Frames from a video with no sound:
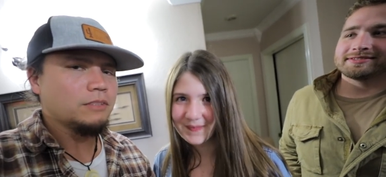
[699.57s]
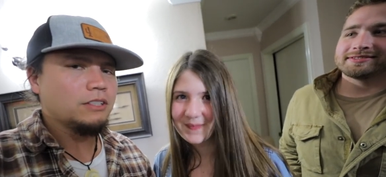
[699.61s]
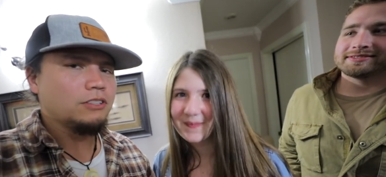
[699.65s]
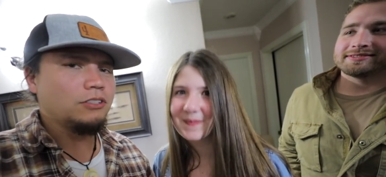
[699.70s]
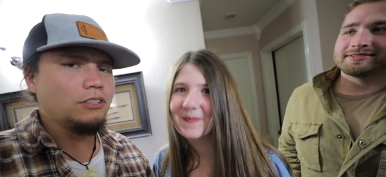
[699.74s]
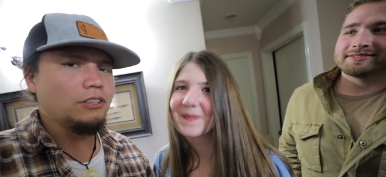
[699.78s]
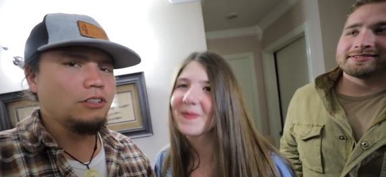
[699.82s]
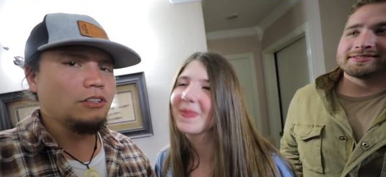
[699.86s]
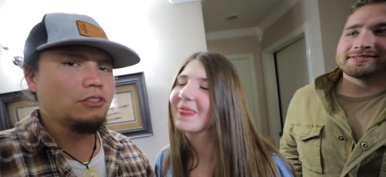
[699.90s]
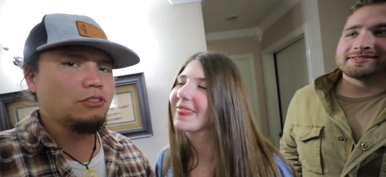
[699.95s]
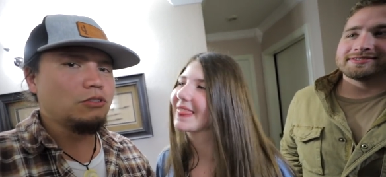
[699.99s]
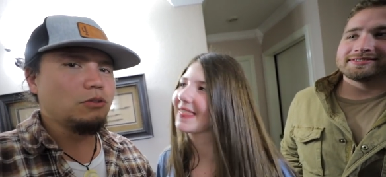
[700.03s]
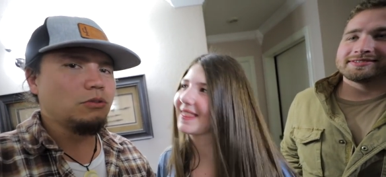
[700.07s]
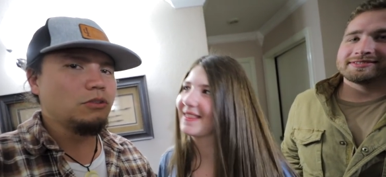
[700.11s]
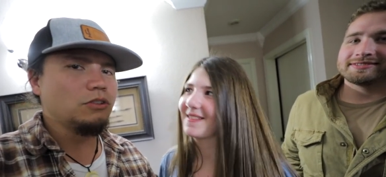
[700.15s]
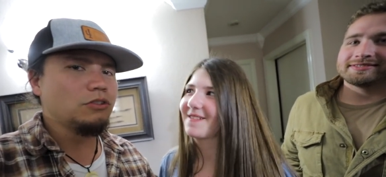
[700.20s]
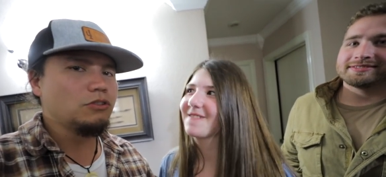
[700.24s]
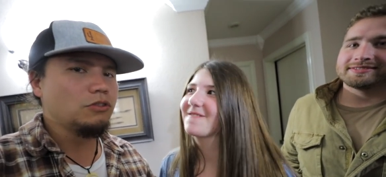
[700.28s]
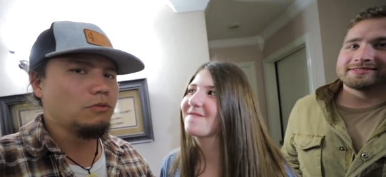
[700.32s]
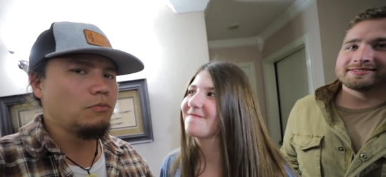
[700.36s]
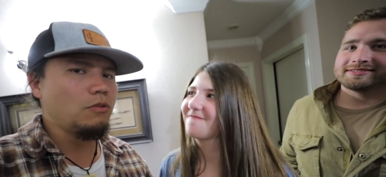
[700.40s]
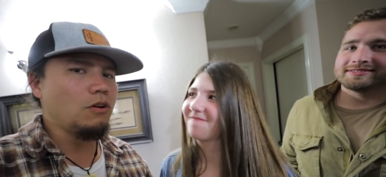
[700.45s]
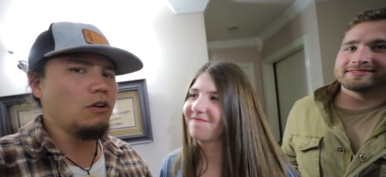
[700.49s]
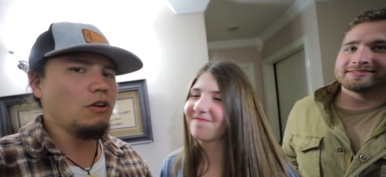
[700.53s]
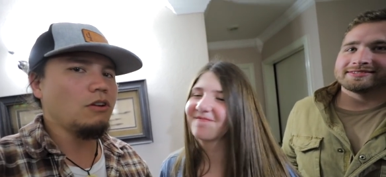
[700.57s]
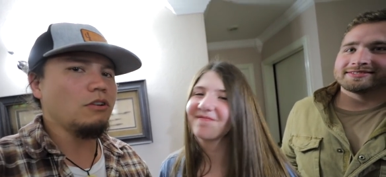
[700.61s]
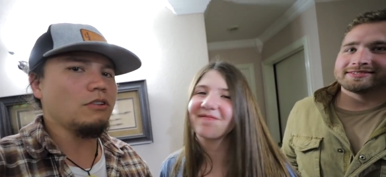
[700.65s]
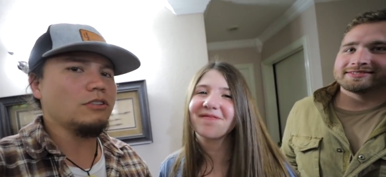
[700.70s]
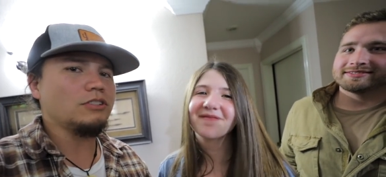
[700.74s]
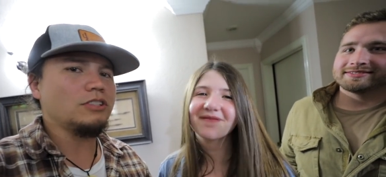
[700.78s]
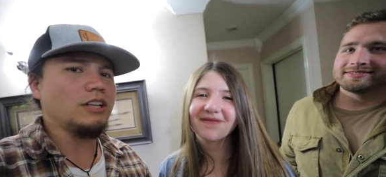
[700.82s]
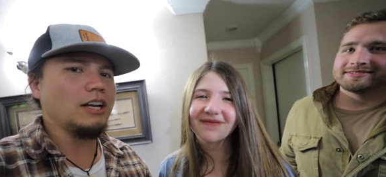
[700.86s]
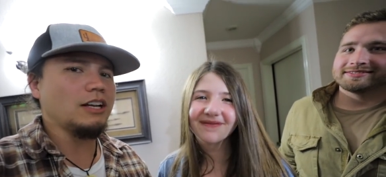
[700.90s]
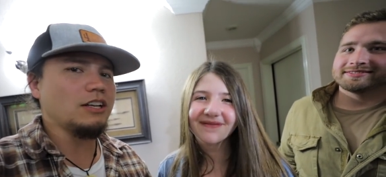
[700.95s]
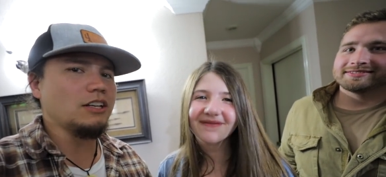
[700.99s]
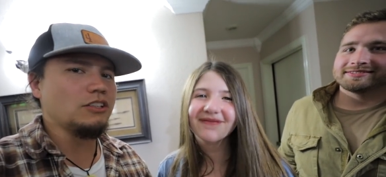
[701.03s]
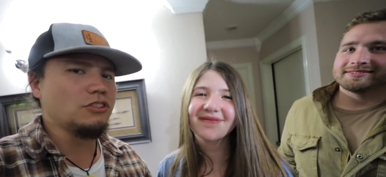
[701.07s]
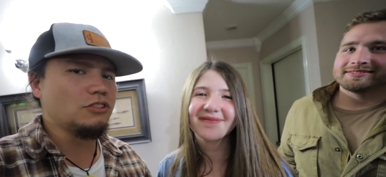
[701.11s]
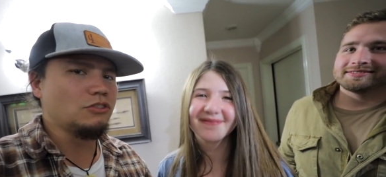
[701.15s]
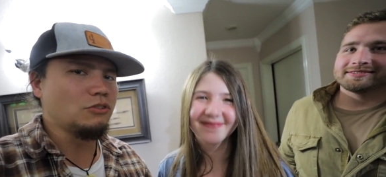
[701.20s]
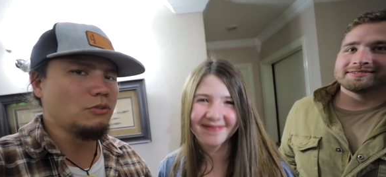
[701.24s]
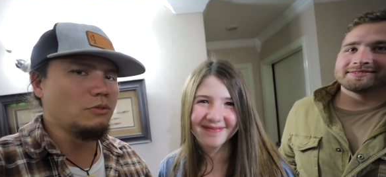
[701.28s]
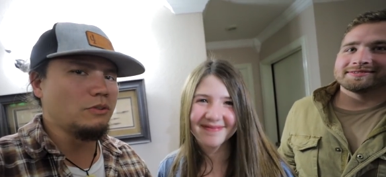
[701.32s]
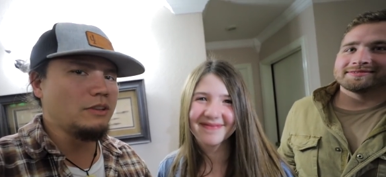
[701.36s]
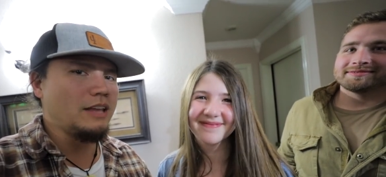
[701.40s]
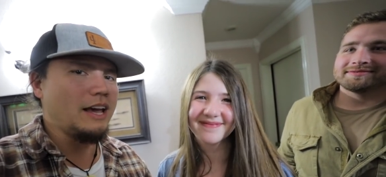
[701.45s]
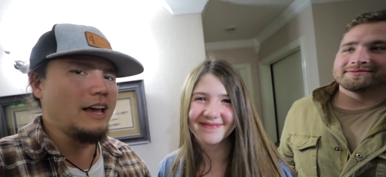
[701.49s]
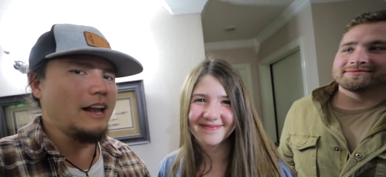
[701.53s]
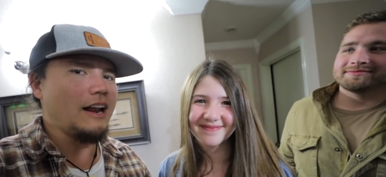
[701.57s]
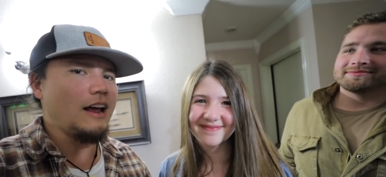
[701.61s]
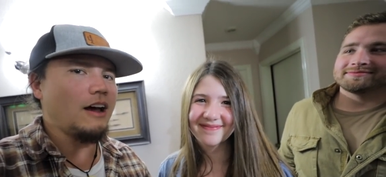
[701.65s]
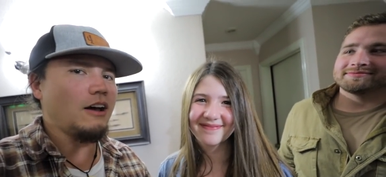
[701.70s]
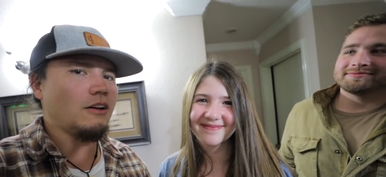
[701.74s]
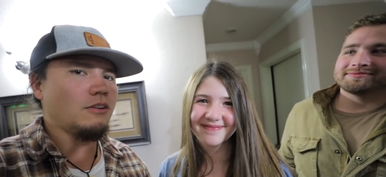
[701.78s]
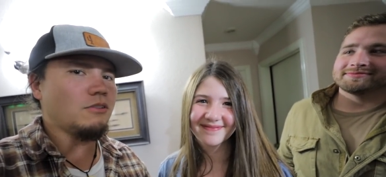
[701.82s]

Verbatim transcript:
Speaker 1: So you can tune in tomorrow and check us doing that